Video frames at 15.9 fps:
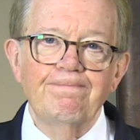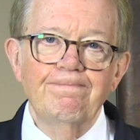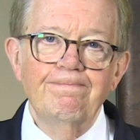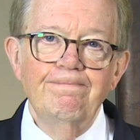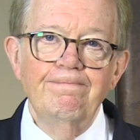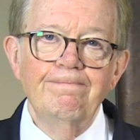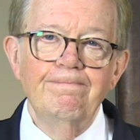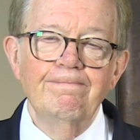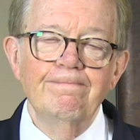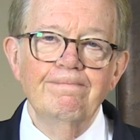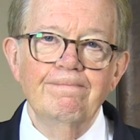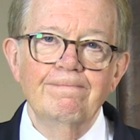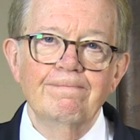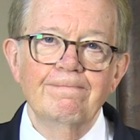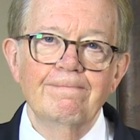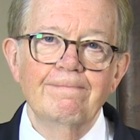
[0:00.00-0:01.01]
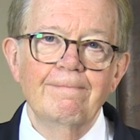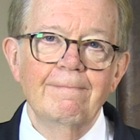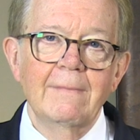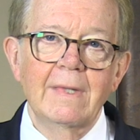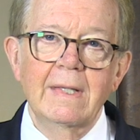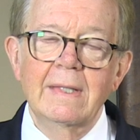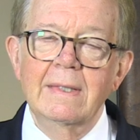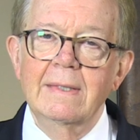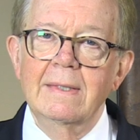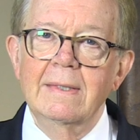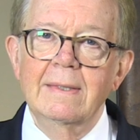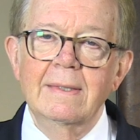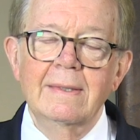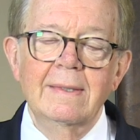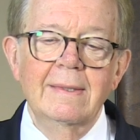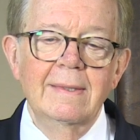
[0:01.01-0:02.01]

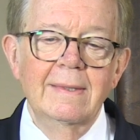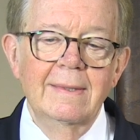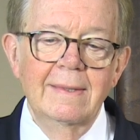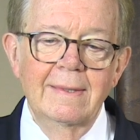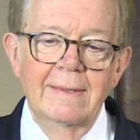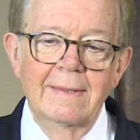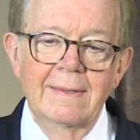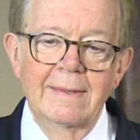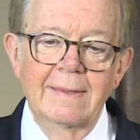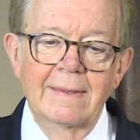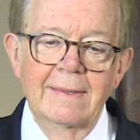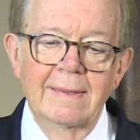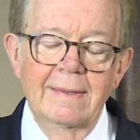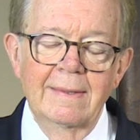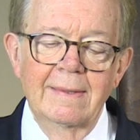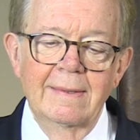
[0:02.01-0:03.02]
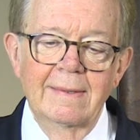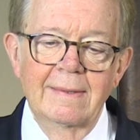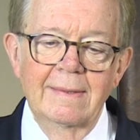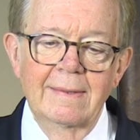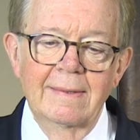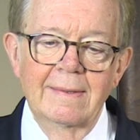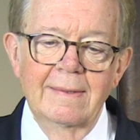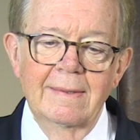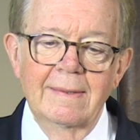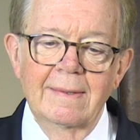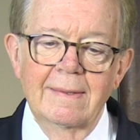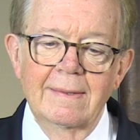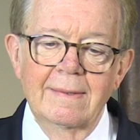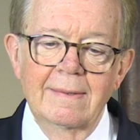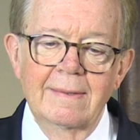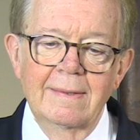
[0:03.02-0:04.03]

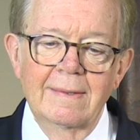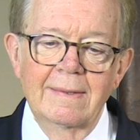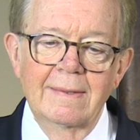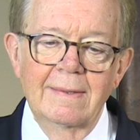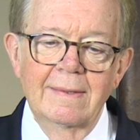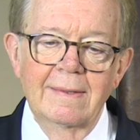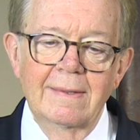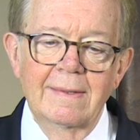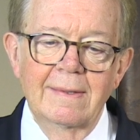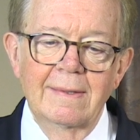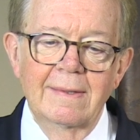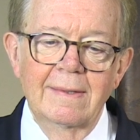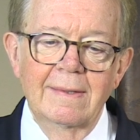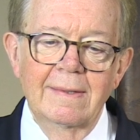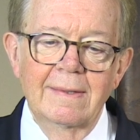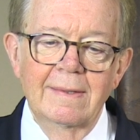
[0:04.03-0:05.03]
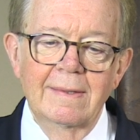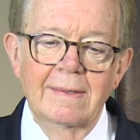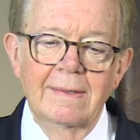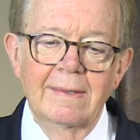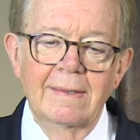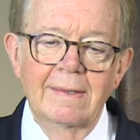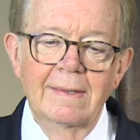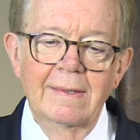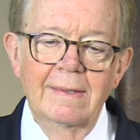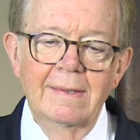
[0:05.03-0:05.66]
[no speech]